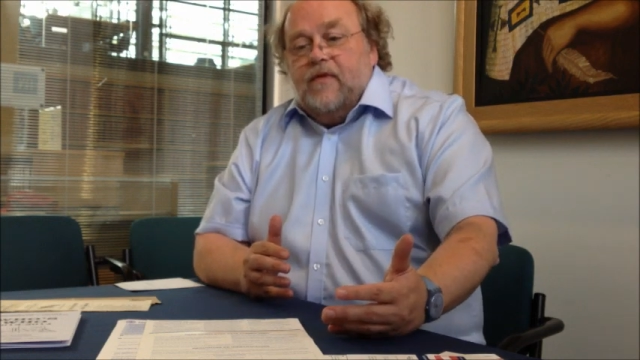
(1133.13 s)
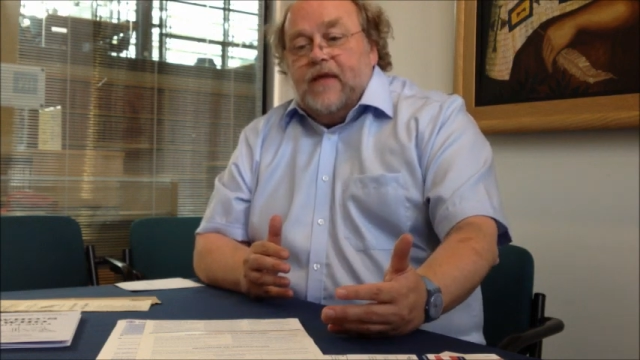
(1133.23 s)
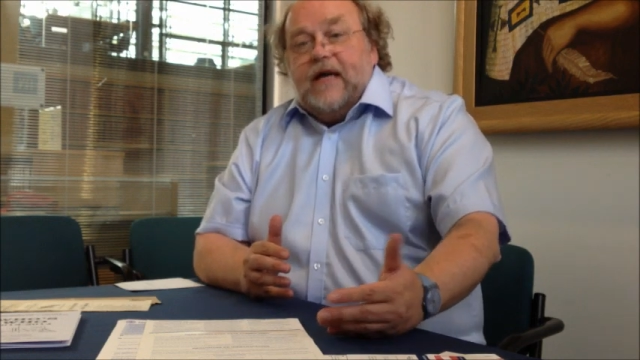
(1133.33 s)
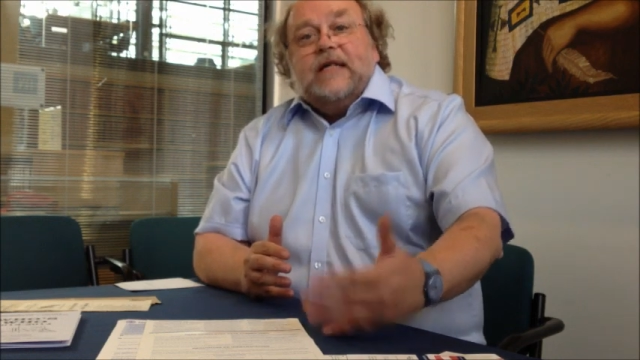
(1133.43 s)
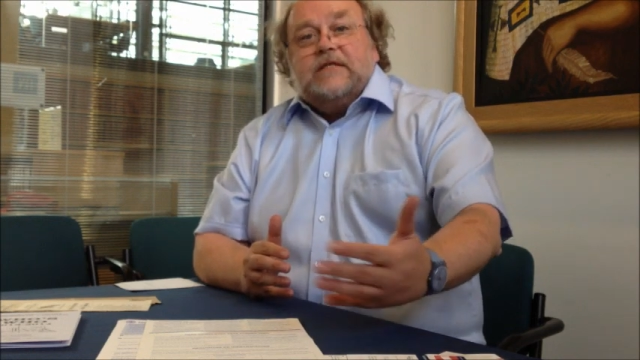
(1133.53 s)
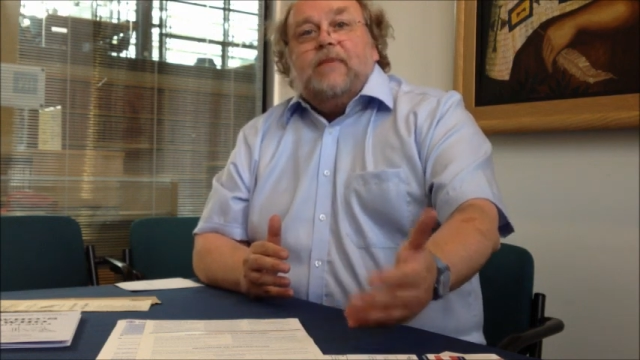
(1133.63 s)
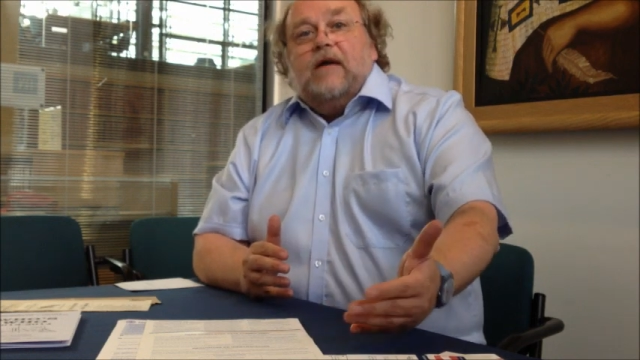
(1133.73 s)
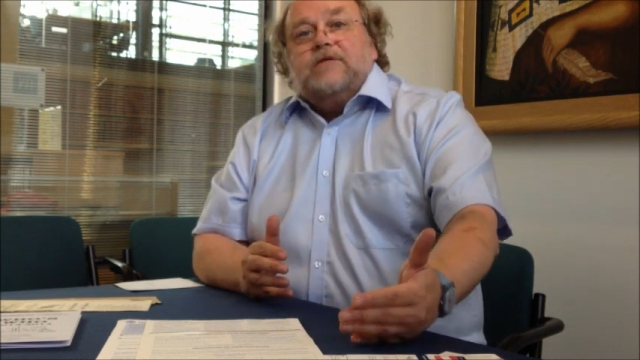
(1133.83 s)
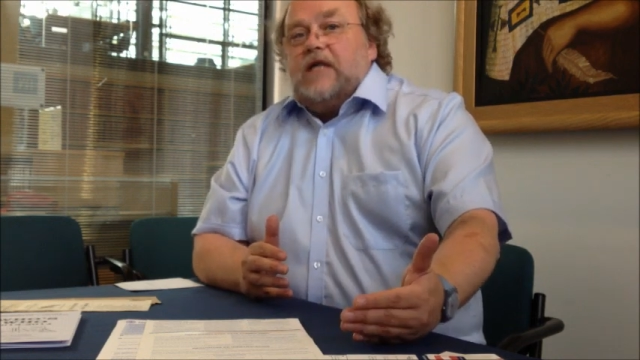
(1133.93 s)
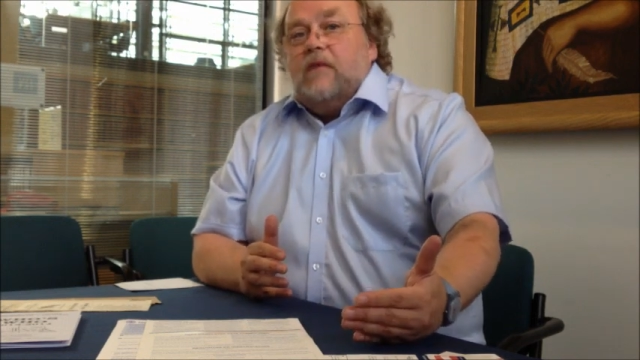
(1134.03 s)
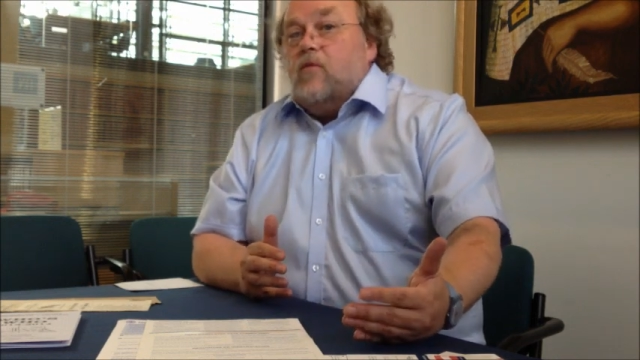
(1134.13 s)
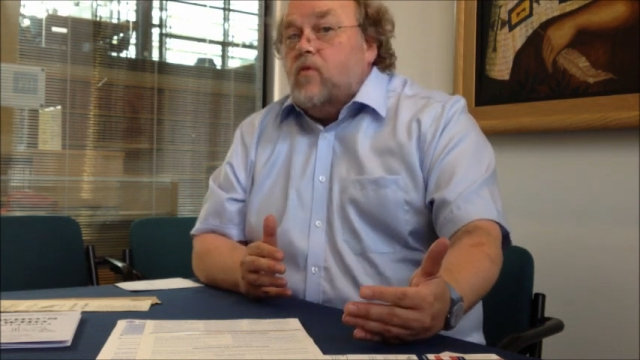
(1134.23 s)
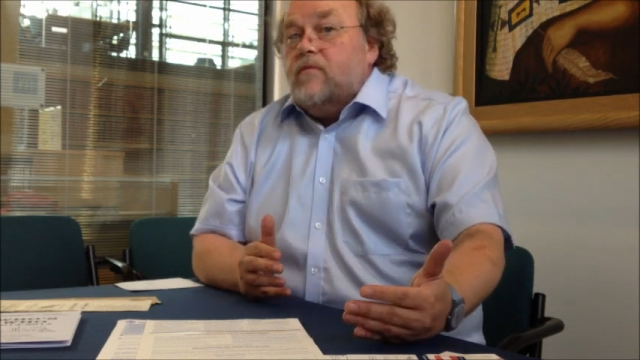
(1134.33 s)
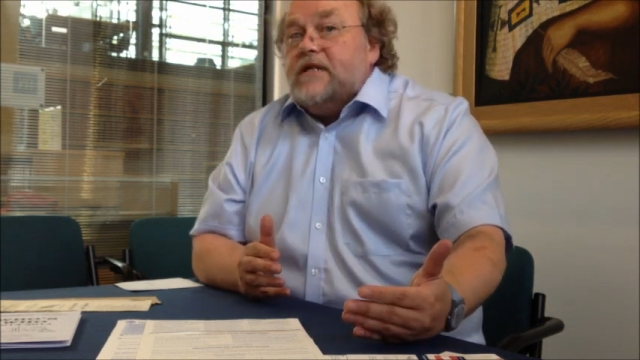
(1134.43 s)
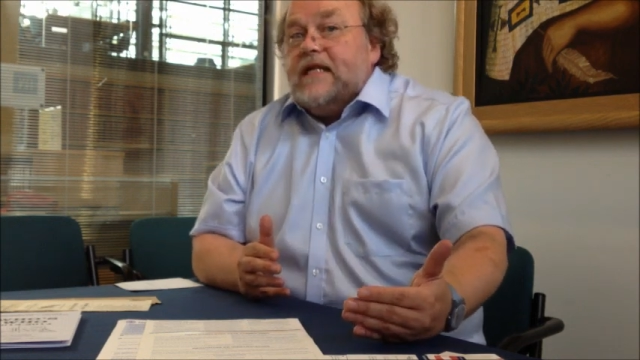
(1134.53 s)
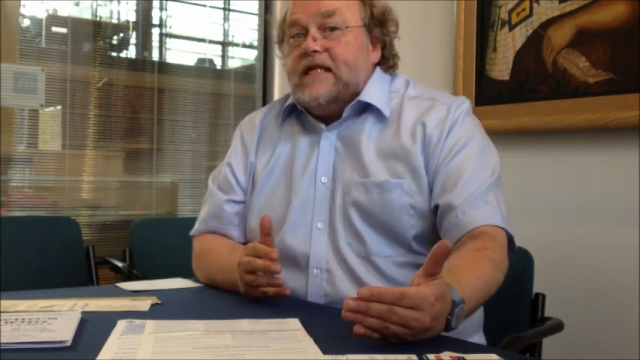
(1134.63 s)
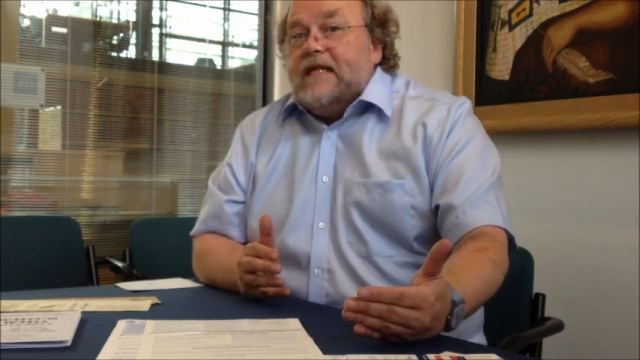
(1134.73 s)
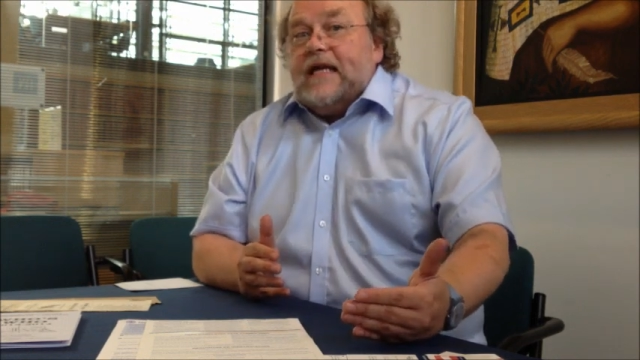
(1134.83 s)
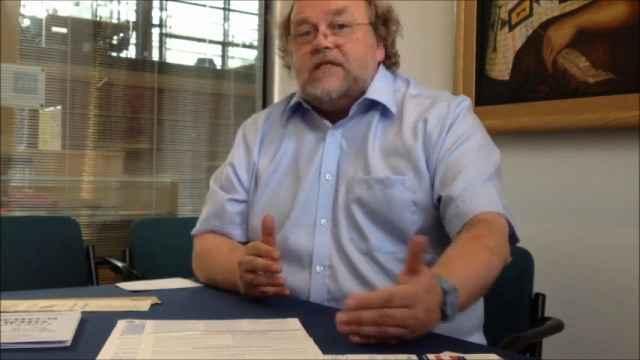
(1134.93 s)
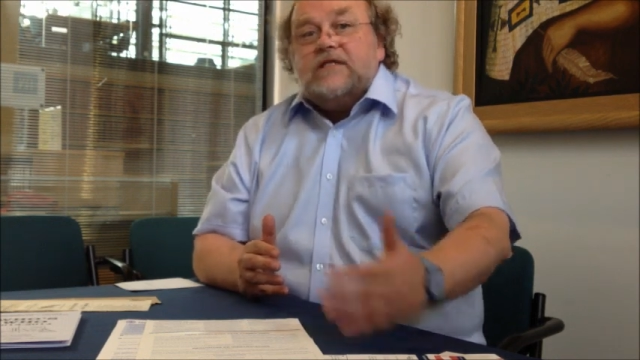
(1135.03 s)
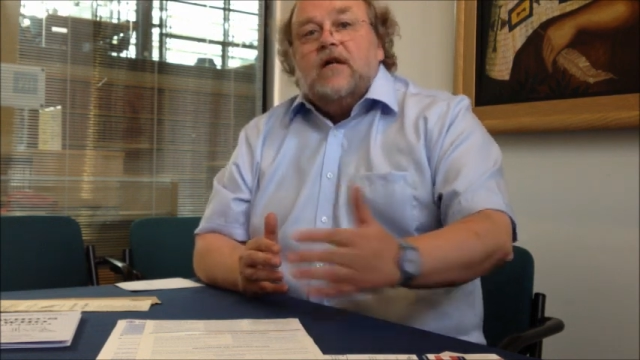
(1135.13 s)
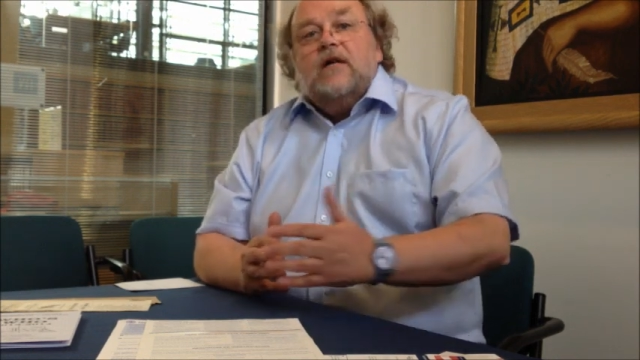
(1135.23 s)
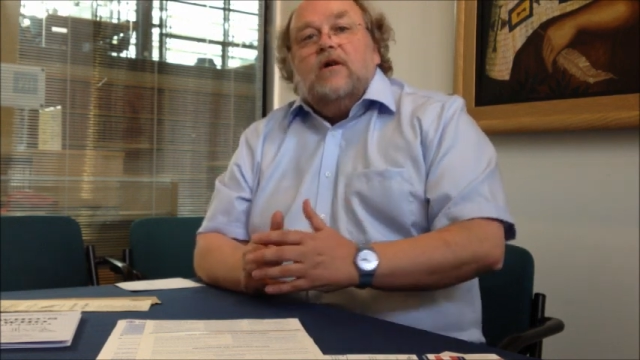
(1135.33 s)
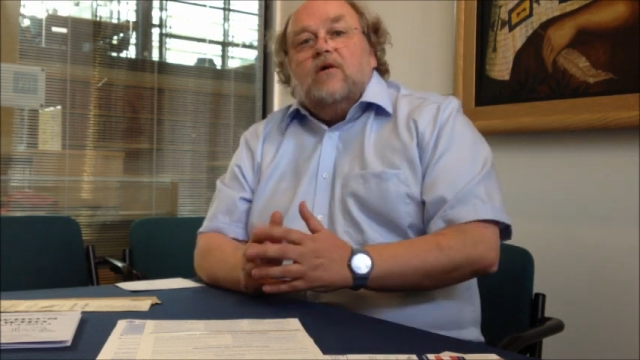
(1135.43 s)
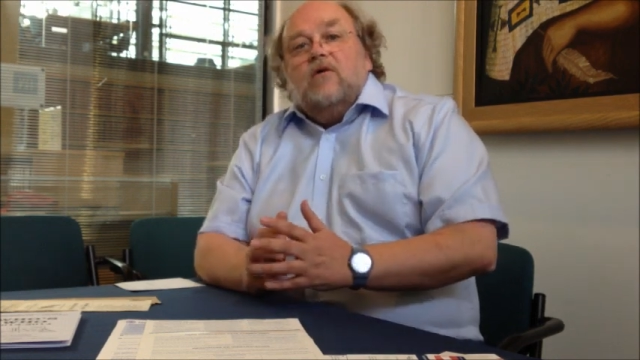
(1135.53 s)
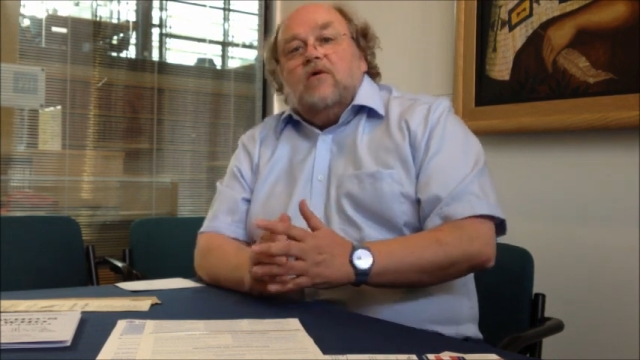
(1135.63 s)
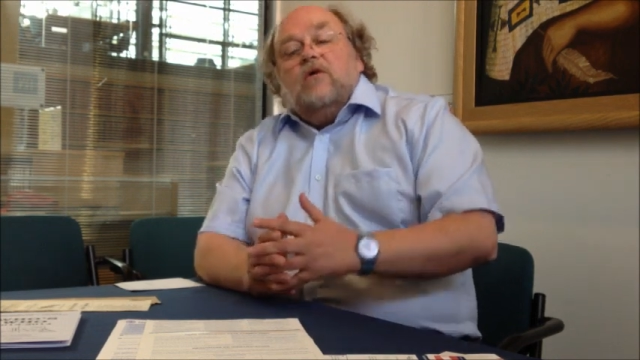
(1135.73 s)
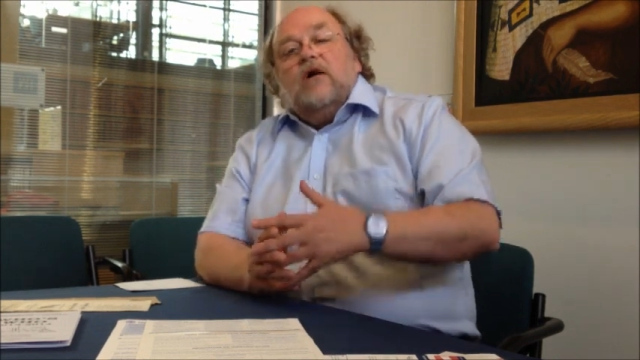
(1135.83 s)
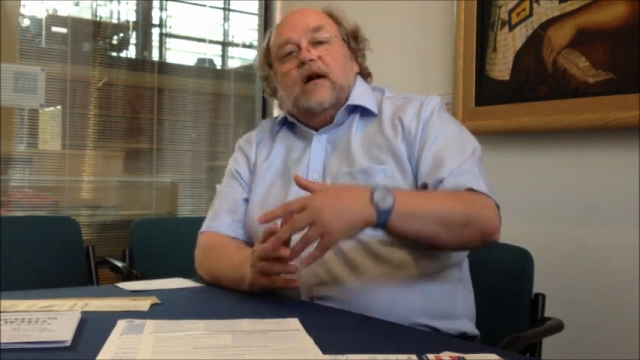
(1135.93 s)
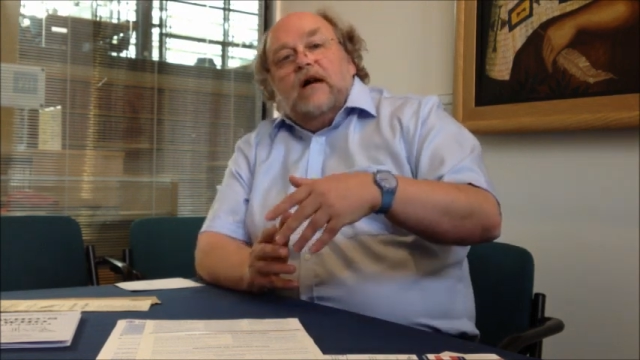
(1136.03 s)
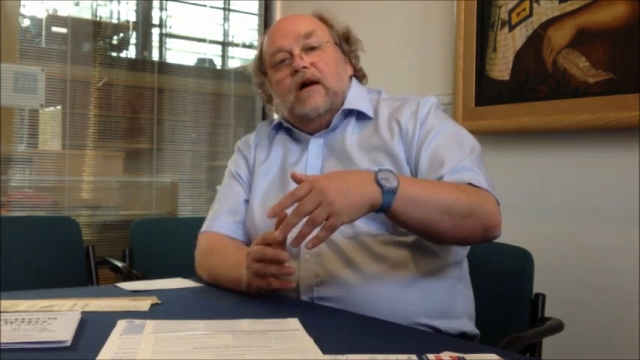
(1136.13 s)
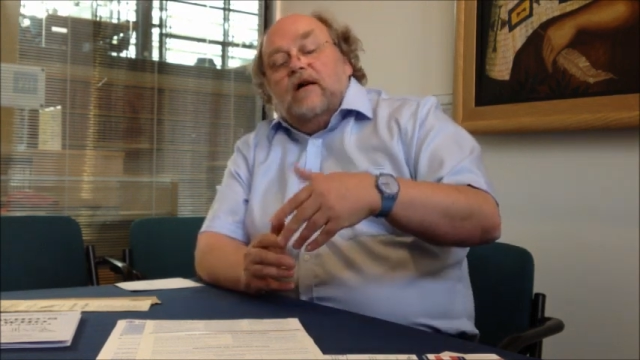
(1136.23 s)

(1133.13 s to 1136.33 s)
think it's about time a woman did this, or